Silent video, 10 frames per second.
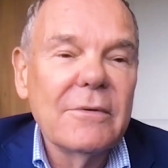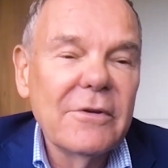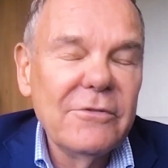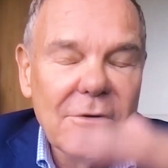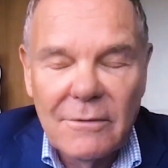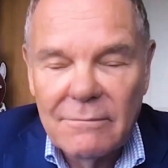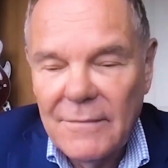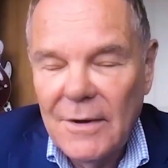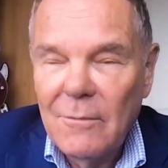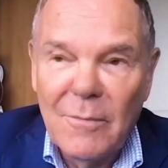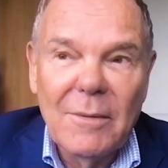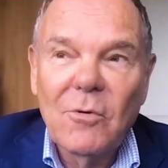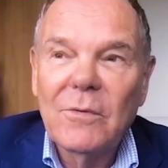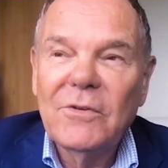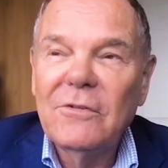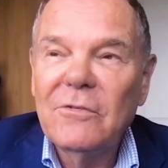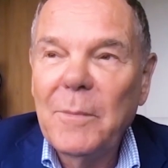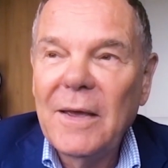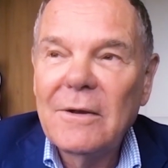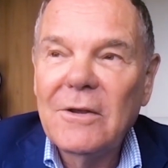because you don't remember what you
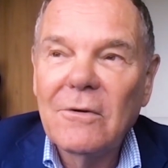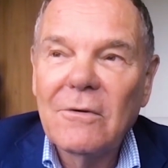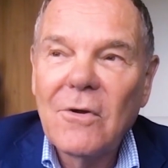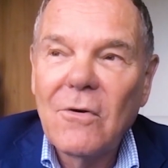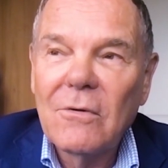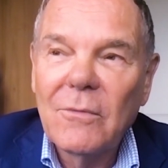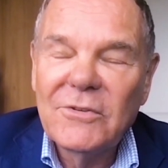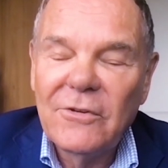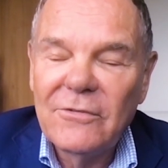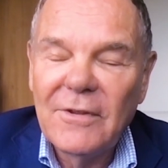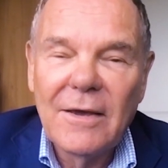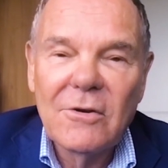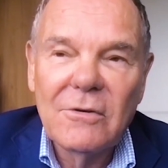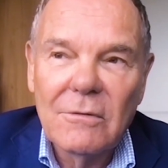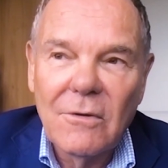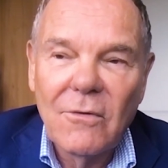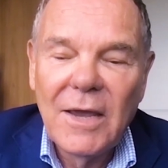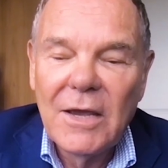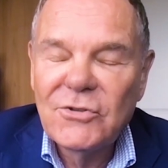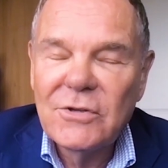spent a year ago or what you said or your
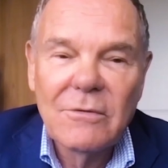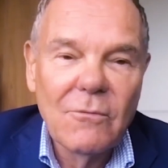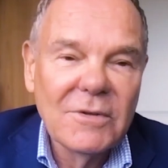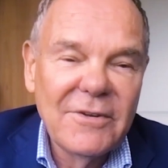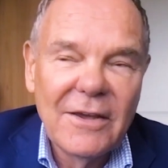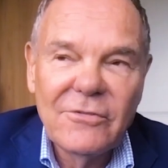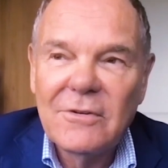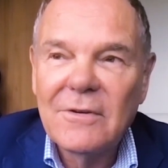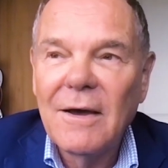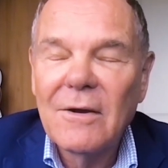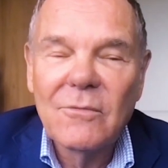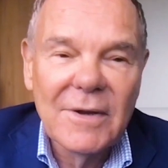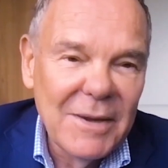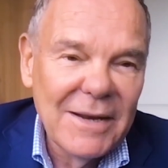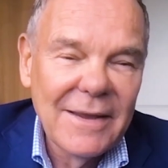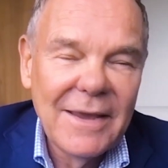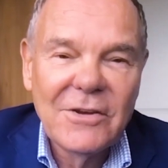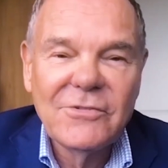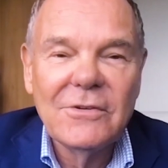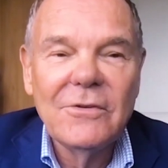location or what test you got or what
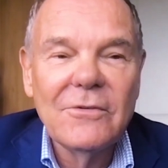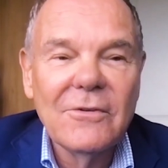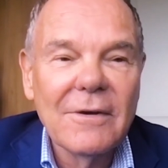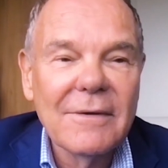medication you took.